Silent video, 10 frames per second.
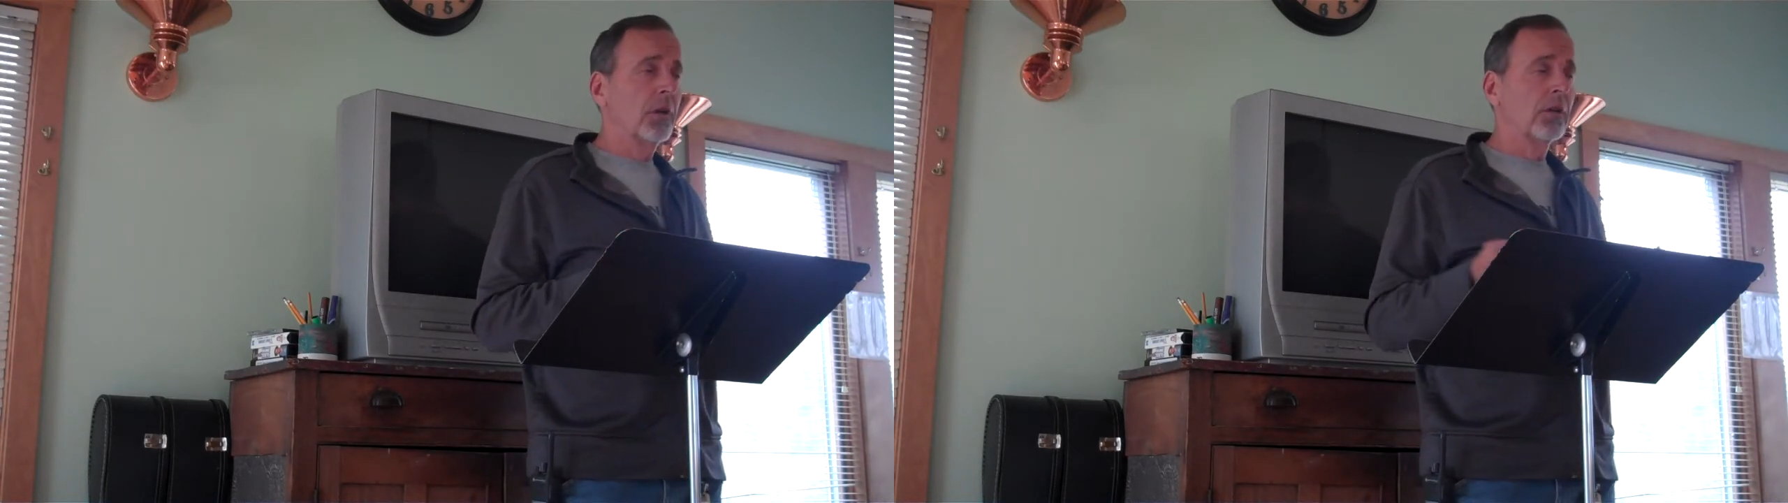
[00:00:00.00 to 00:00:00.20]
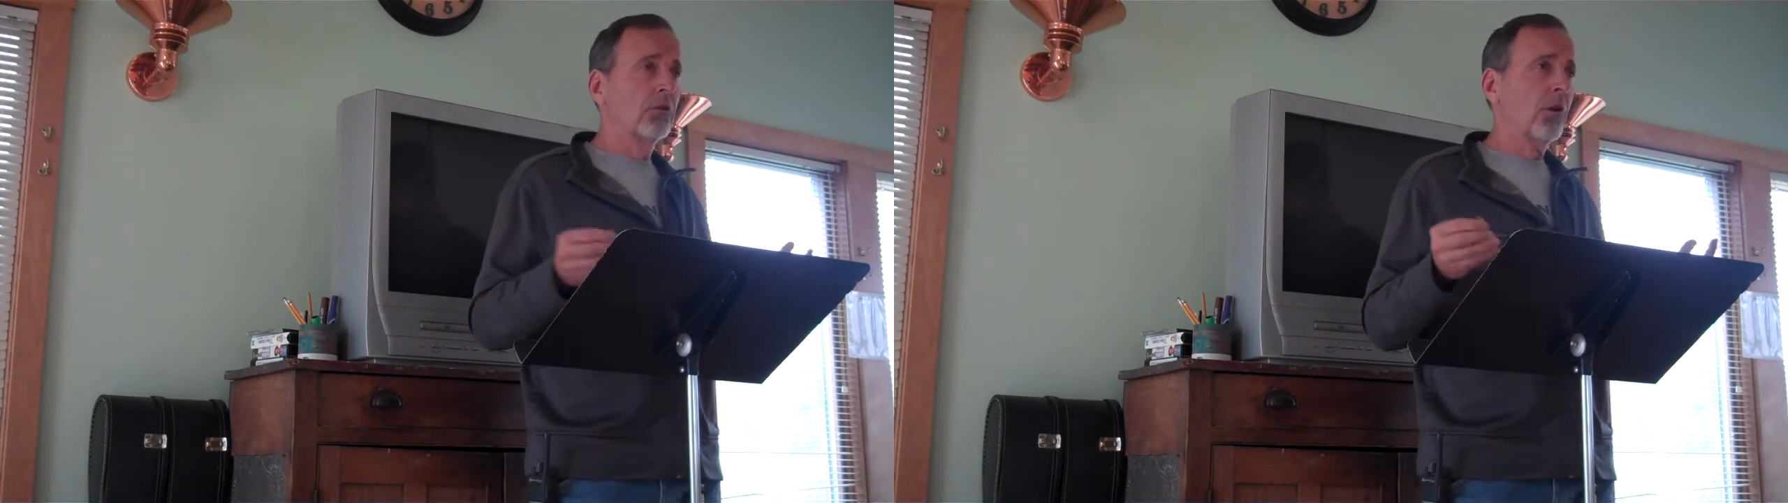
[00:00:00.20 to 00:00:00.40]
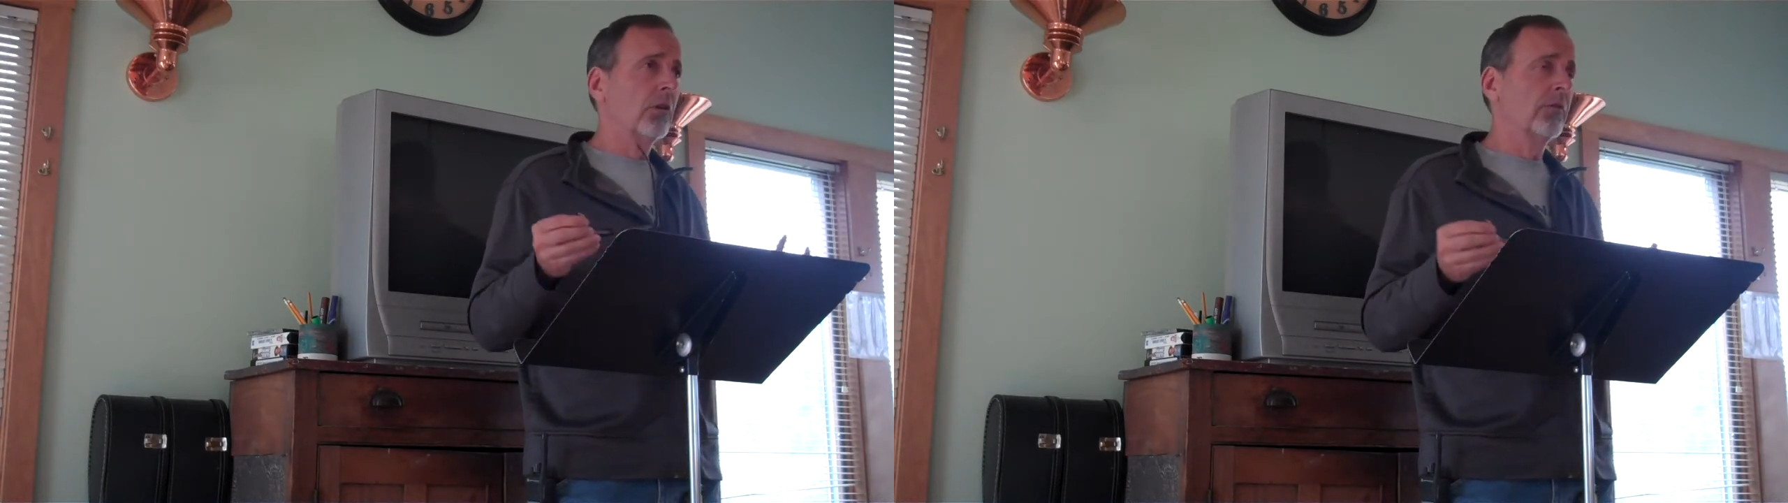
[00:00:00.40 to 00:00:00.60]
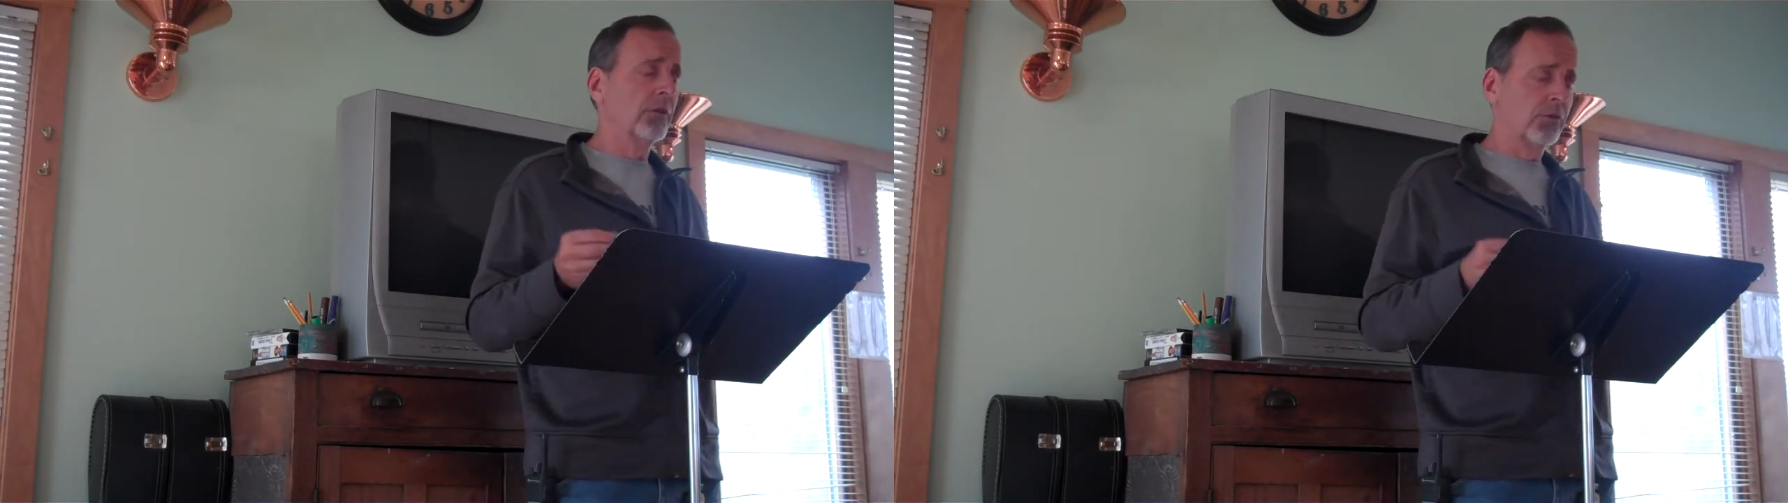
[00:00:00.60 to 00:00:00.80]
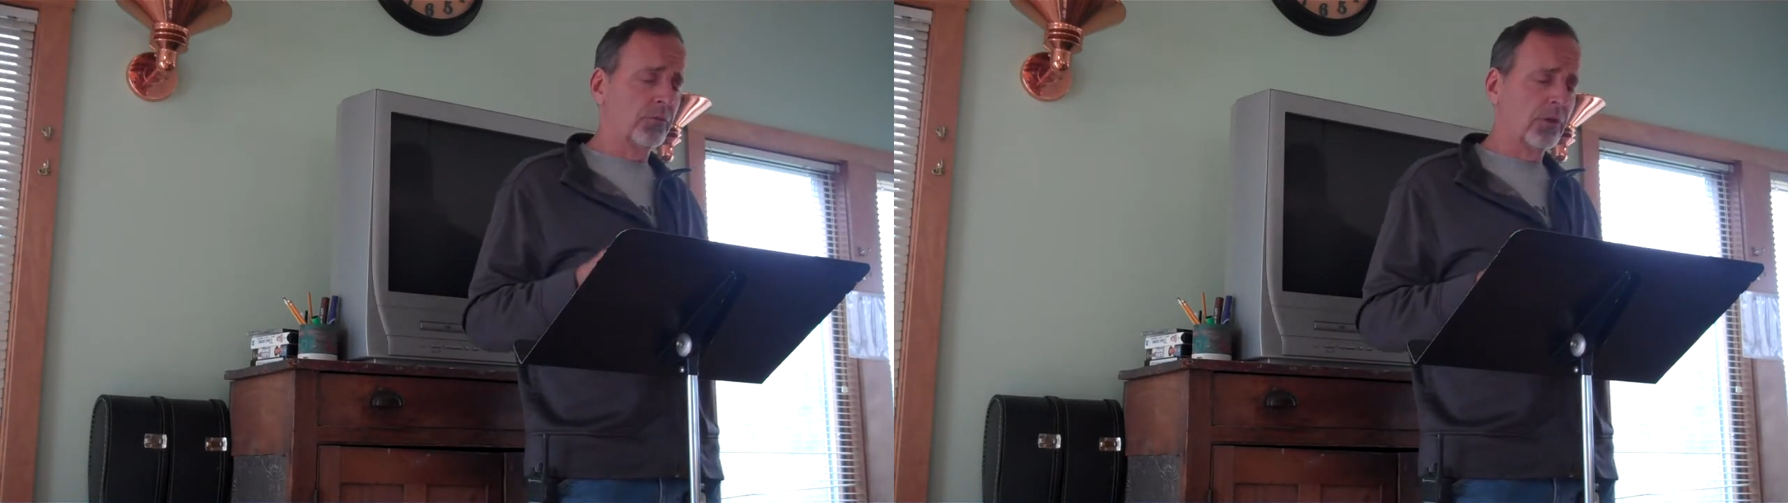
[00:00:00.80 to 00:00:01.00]
and to all of
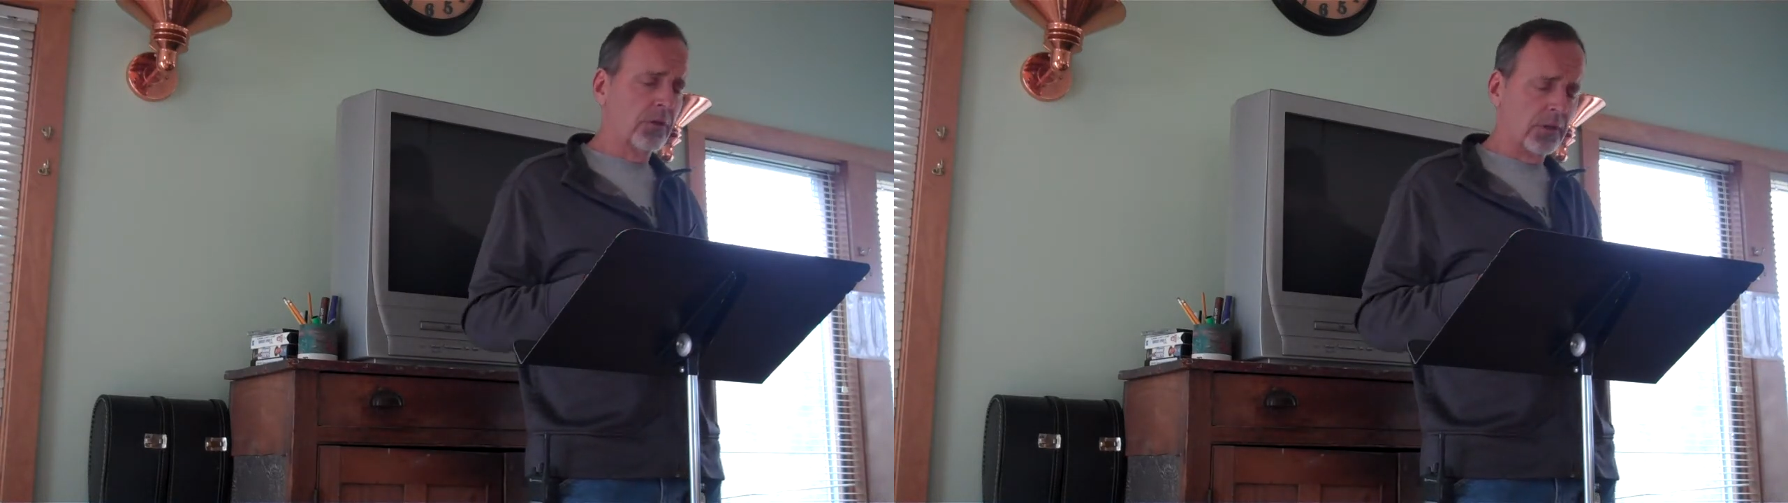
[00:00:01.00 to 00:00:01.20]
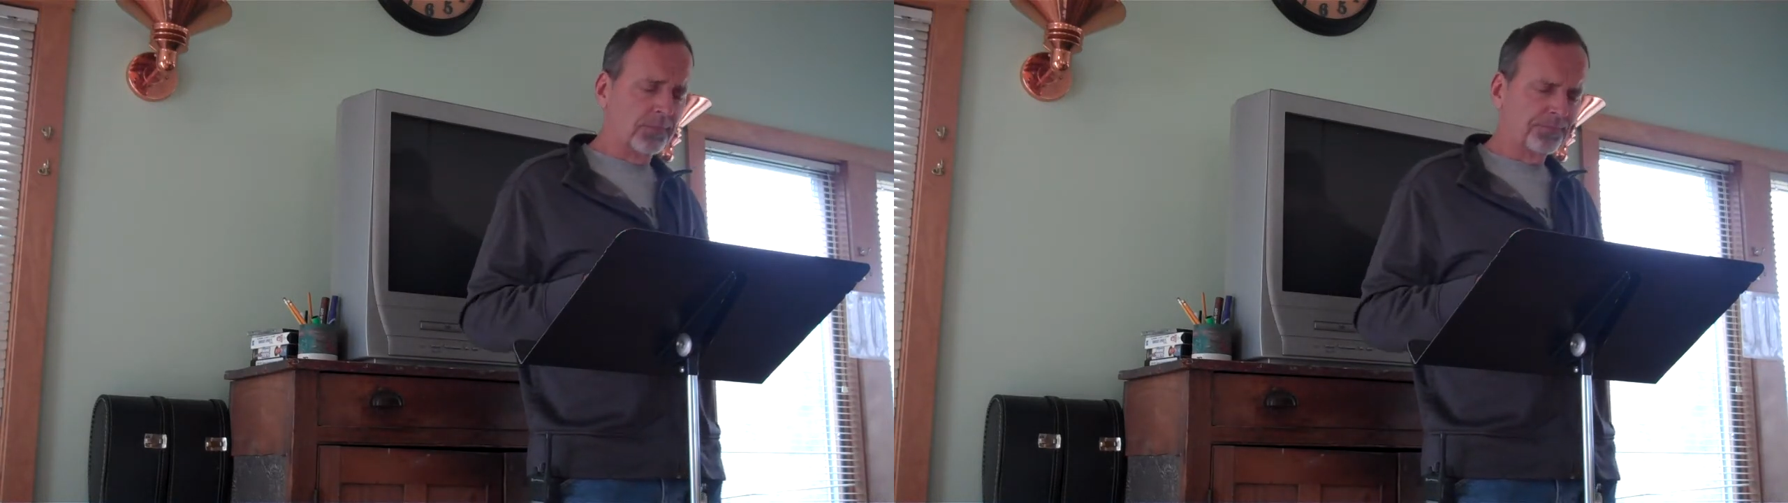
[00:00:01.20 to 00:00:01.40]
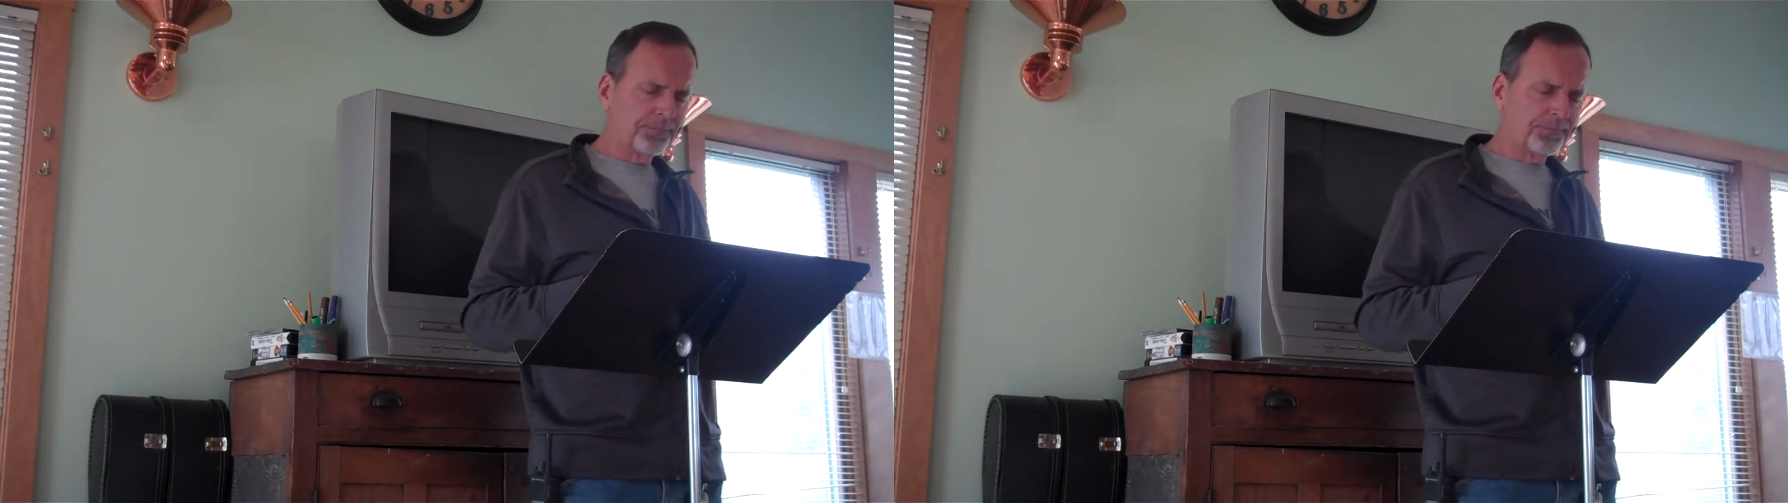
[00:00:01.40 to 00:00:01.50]
us, really.